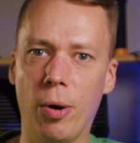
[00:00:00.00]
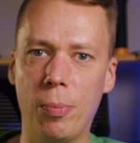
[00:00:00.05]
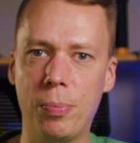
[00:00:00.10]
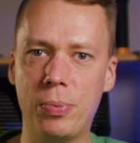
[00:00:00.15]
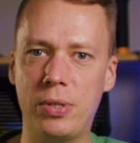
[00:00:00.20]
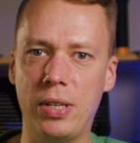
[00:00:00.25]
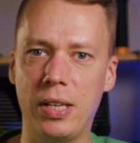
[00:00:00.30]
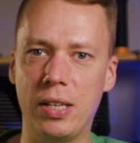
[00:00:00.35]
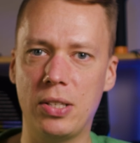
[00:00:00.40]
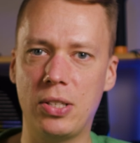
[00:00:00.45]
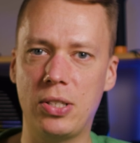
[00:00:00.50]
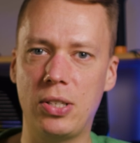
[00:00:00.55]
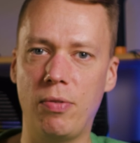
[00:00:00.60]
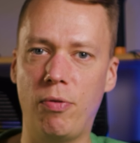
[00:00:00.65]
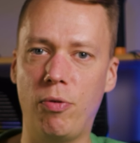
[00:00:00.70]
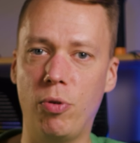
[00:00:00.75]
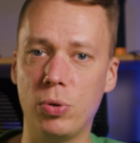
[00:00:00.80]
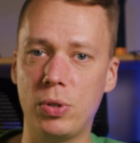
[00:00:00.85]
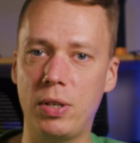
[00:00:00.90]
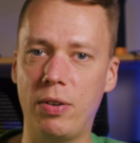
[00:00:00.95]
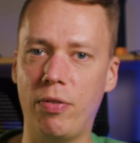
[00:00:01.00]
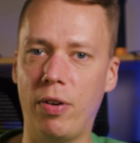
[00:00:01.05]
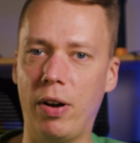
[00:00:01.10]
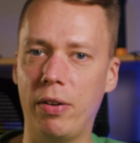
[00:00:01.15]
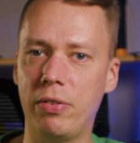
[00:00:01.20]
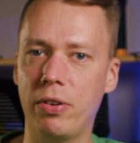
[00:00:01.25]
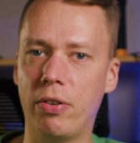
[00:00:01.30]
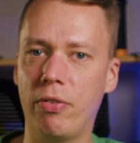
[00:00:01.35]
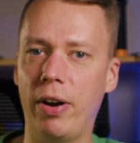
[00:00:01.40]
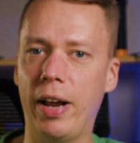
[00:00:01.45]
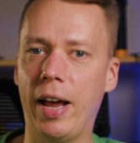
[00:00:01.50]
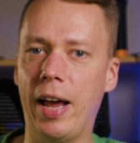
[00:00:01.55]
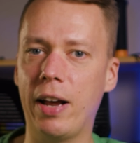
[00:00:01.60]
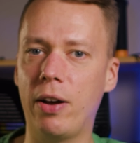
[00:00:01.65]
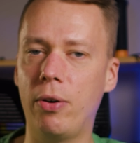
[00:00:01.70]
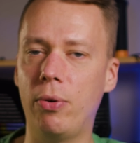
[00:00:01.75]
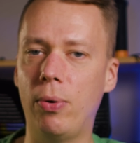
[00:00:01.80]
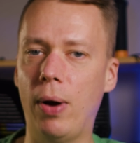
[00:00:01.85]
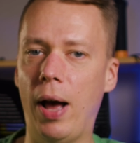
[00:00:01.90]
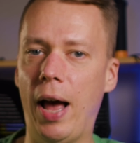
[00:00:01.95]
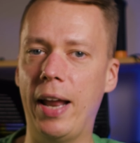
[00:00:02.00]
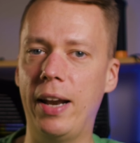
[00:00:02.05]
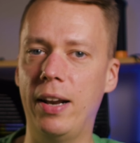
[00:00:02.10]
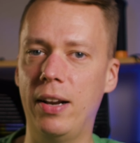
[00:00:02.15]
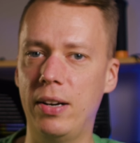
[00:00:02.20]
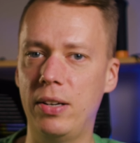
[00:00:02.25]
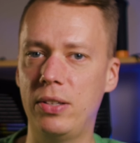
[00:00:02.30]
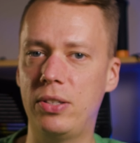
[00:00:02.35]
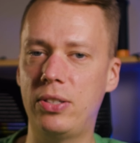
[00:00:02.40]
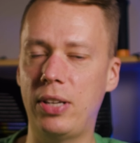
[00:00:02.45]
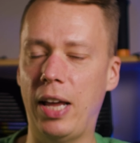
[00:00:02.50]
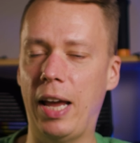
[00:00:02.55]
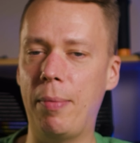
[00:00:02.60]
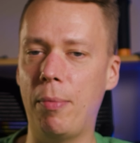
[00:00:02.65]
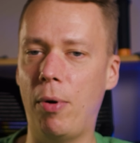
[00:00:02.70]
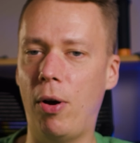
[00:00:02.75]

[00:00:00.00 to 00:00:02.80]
opposite 45-degree angle and at the same